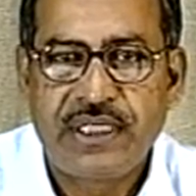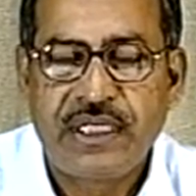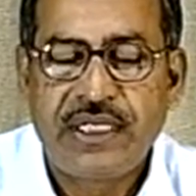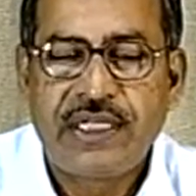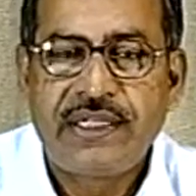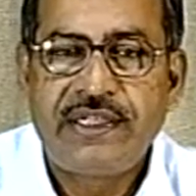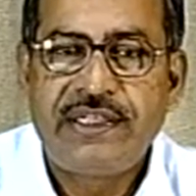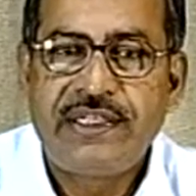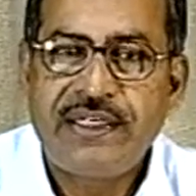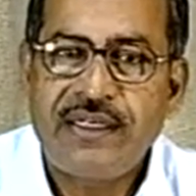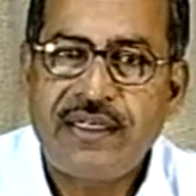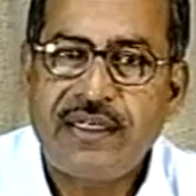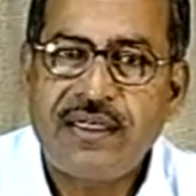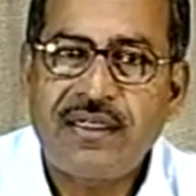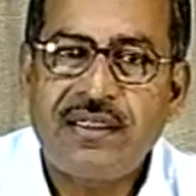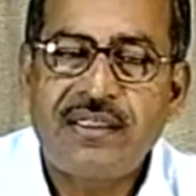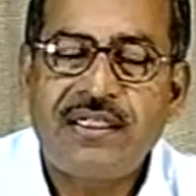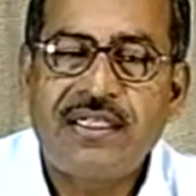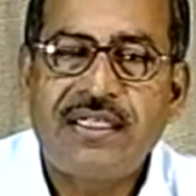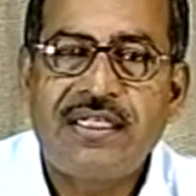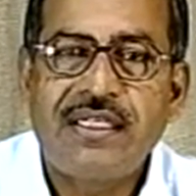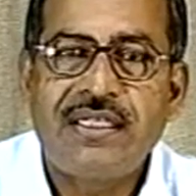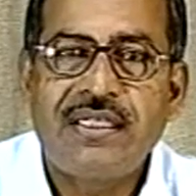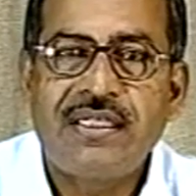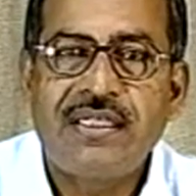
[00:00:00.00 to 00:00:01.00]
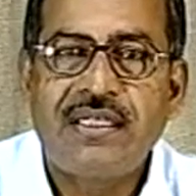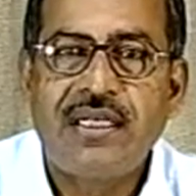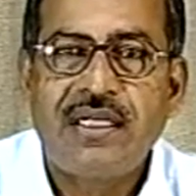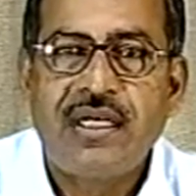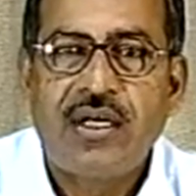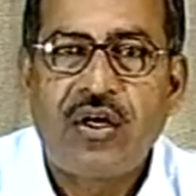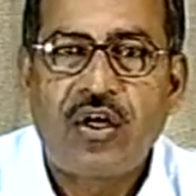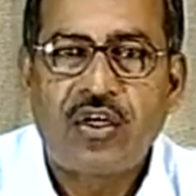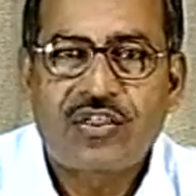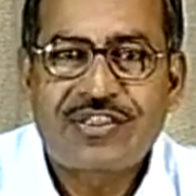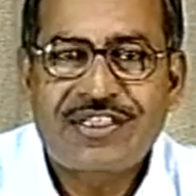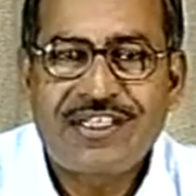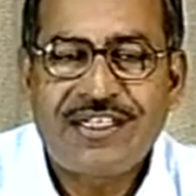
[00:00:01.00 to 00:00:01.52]
There the
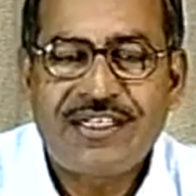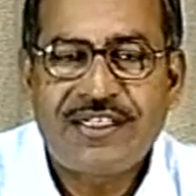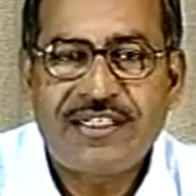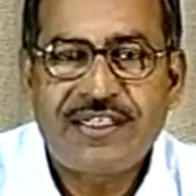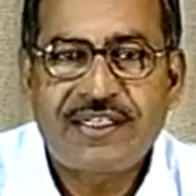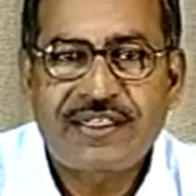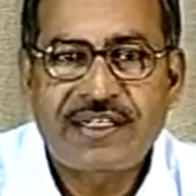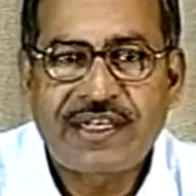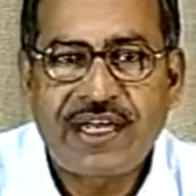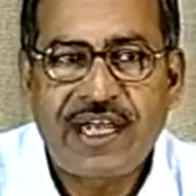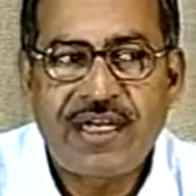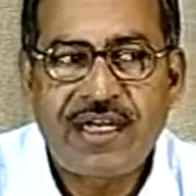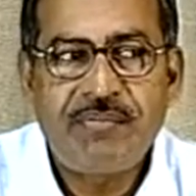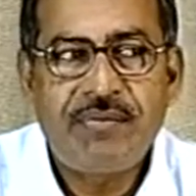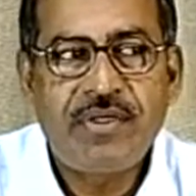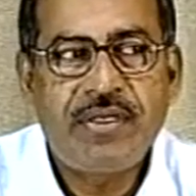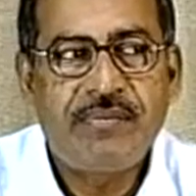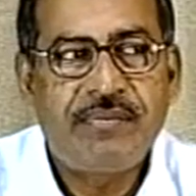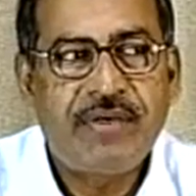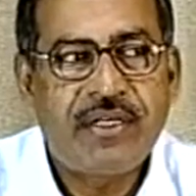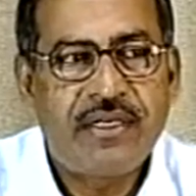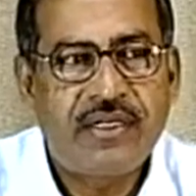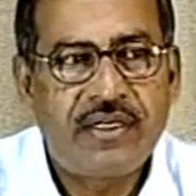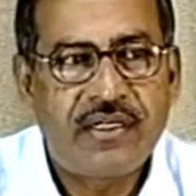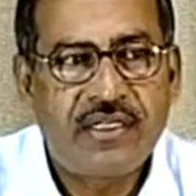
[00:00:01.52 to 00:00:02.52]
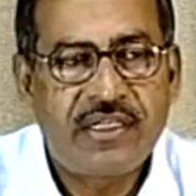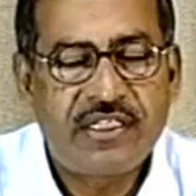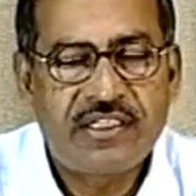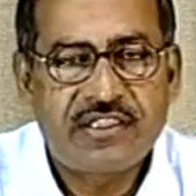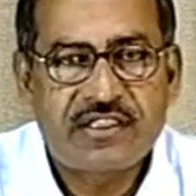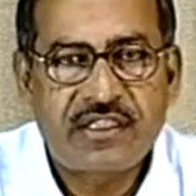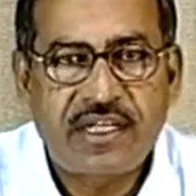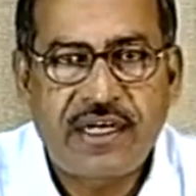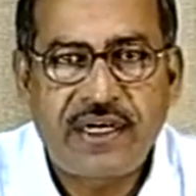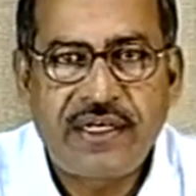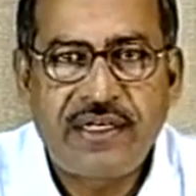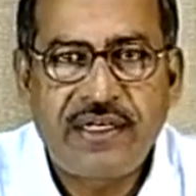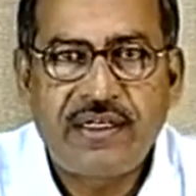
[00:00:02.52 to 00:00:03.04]
oscillator can be
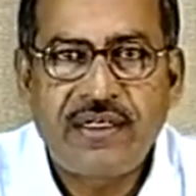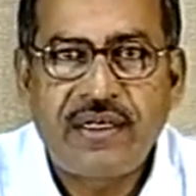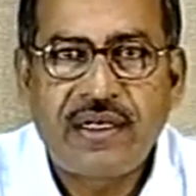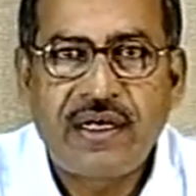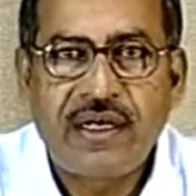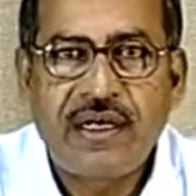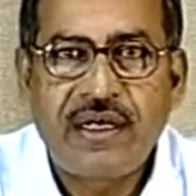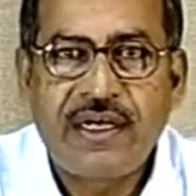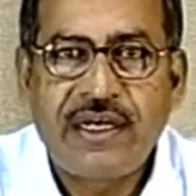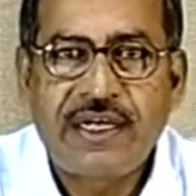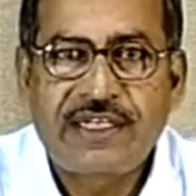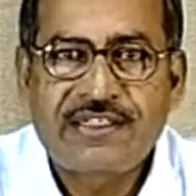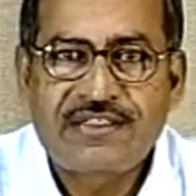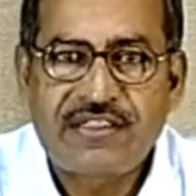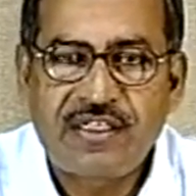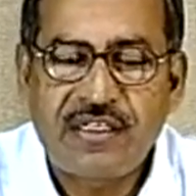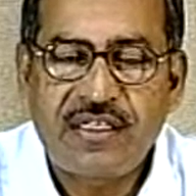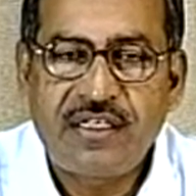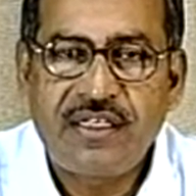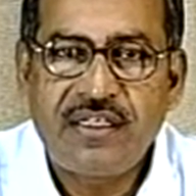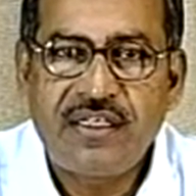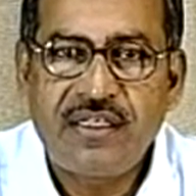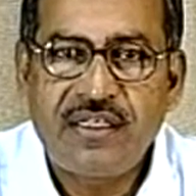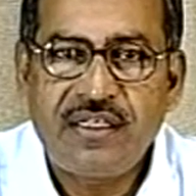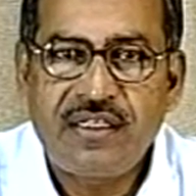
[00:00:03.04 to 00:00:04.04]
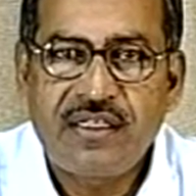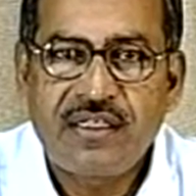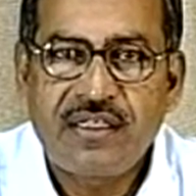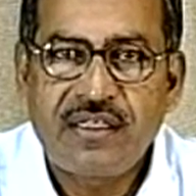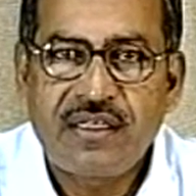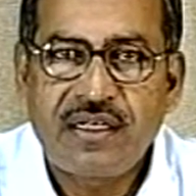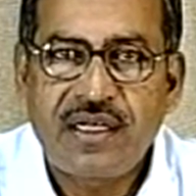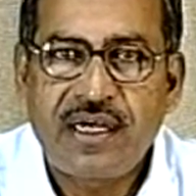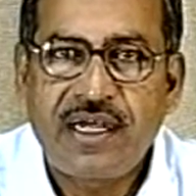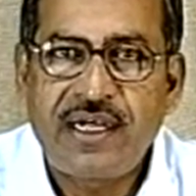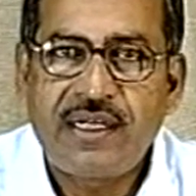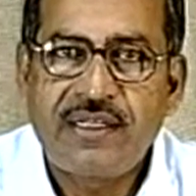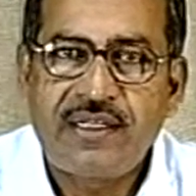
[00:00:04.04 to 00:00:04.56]
designed externally,
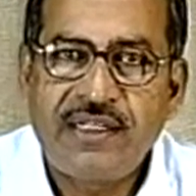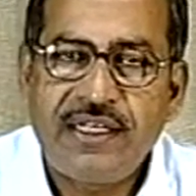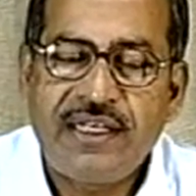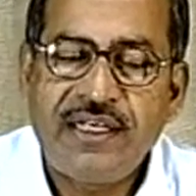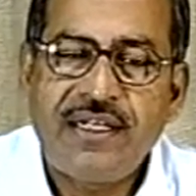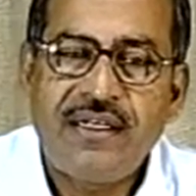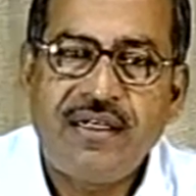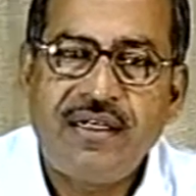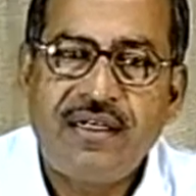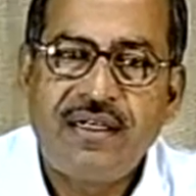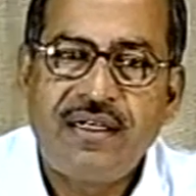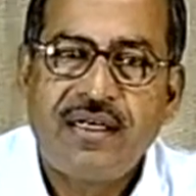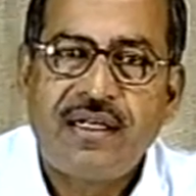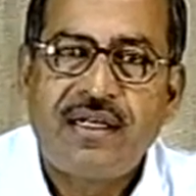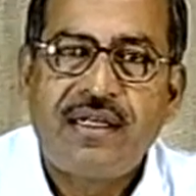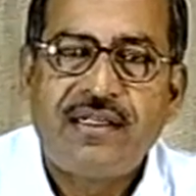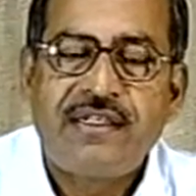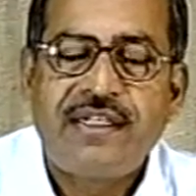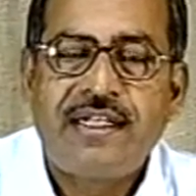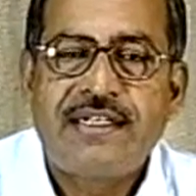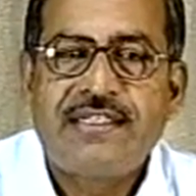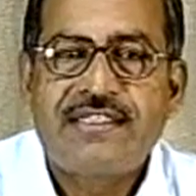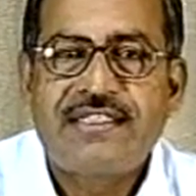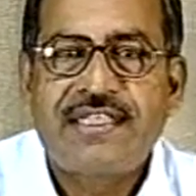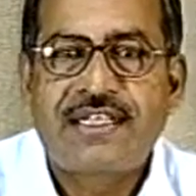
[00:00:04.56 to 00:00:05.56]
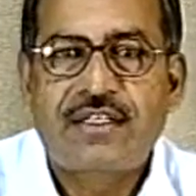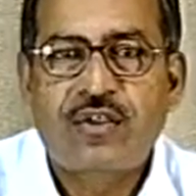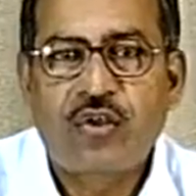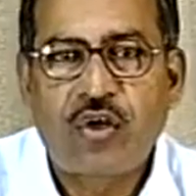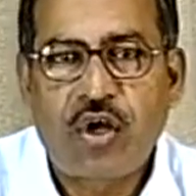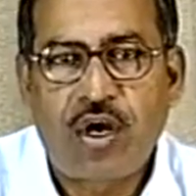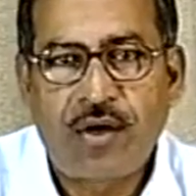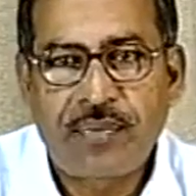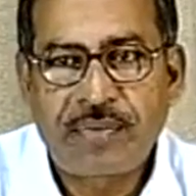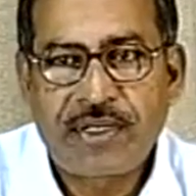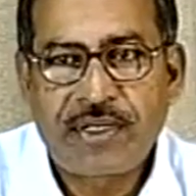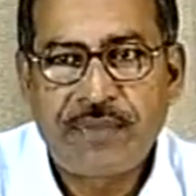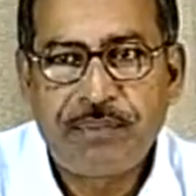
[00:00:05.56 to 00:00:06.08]
and then there is a
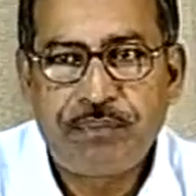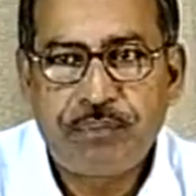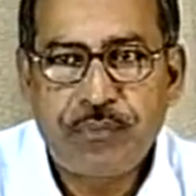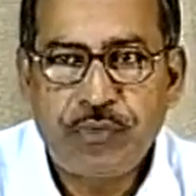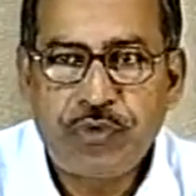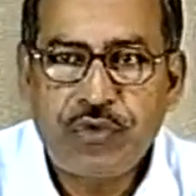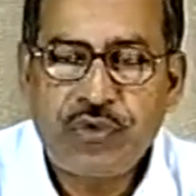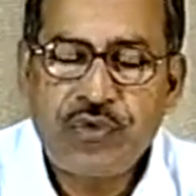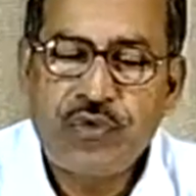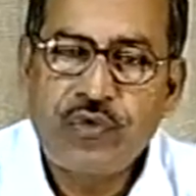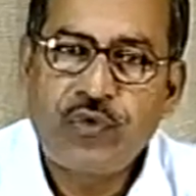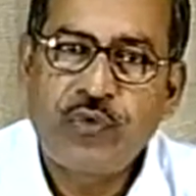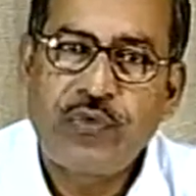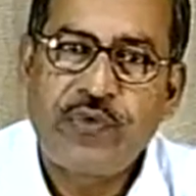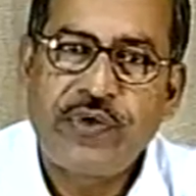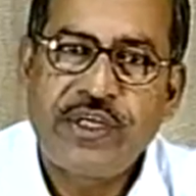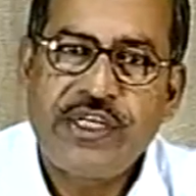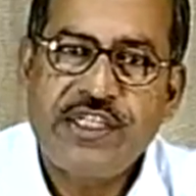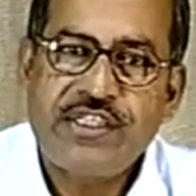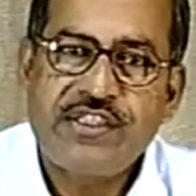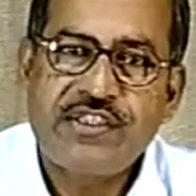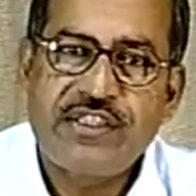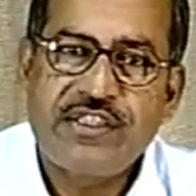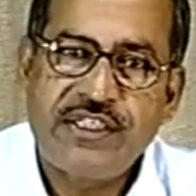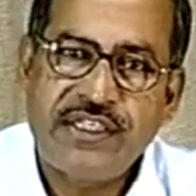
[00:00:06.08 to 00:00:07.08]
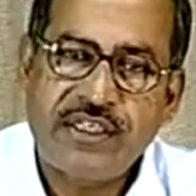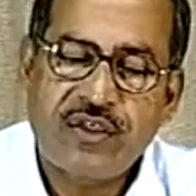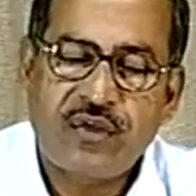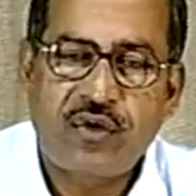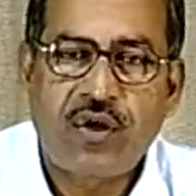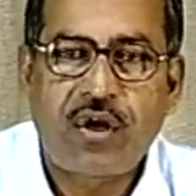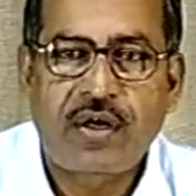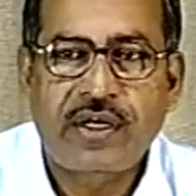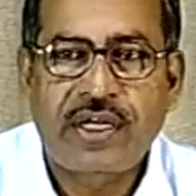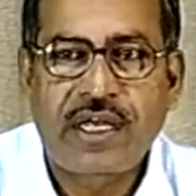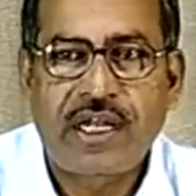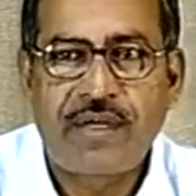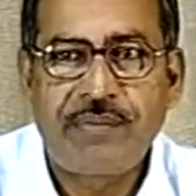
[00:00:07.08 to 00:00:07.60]
clock input to which the clock
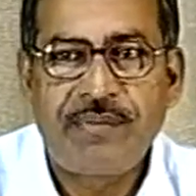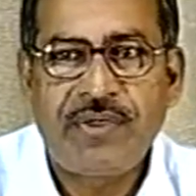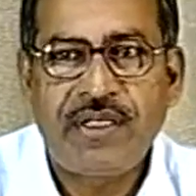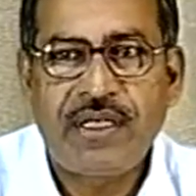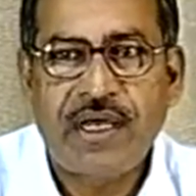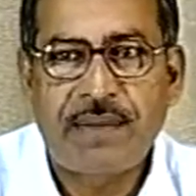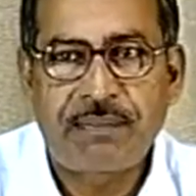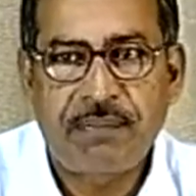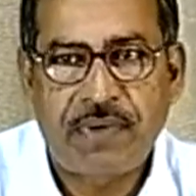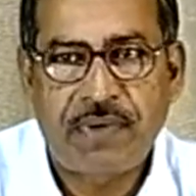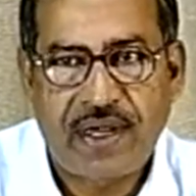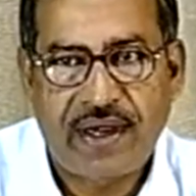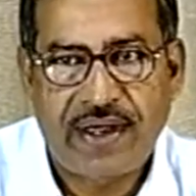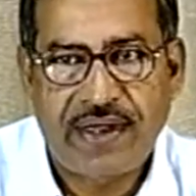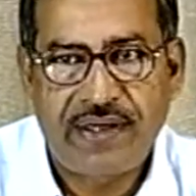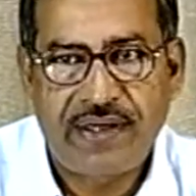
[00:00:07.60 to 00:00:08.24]
can be applied.